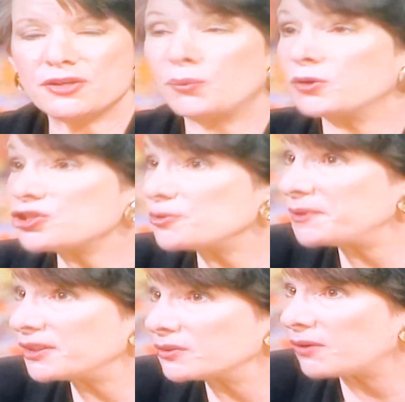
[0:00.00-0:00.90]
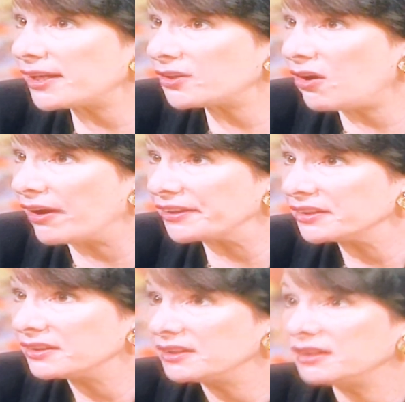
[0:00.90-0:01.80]
they're worshiping the right God.
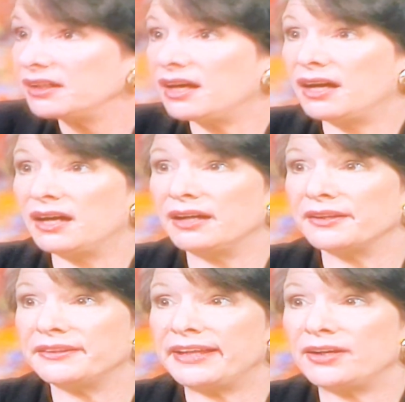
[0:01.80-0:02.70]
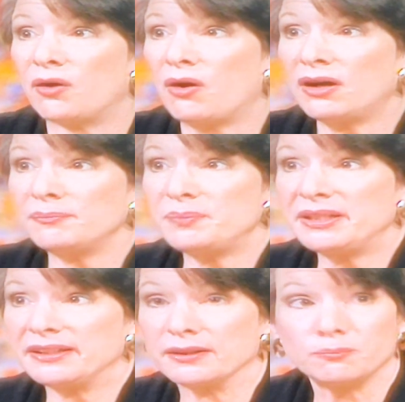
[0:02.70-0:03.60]
They are
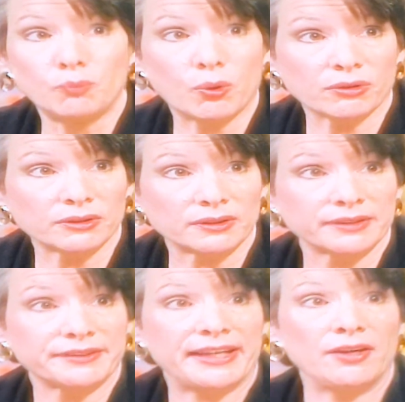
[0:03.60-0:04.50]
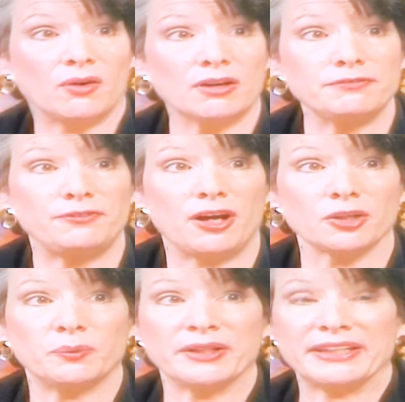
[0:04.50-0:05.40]
being moral. They are
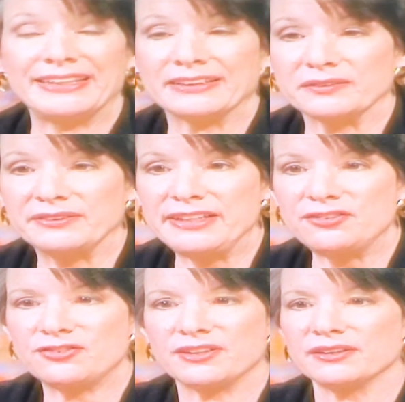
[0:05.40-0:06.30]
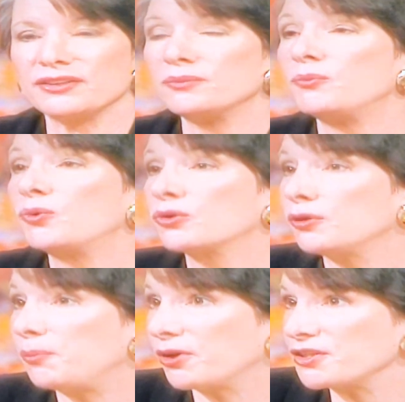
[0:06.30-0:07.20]
following at least the
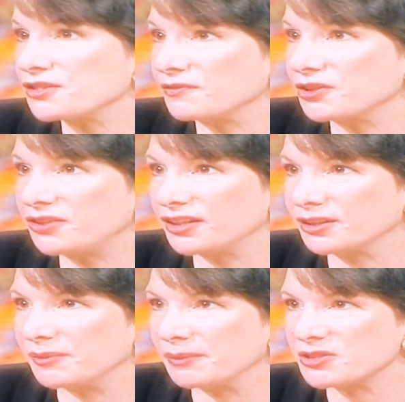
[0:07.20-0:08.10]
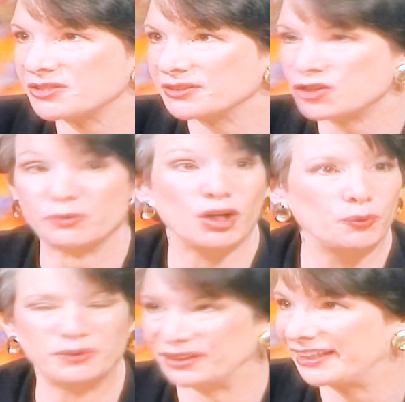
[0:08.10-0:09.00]
moral parts of the Ten Commandments. At least we
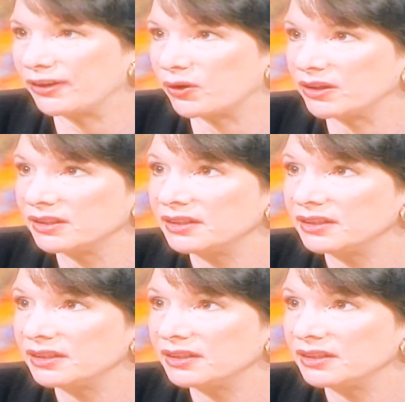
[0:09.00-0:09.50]
hope that they are.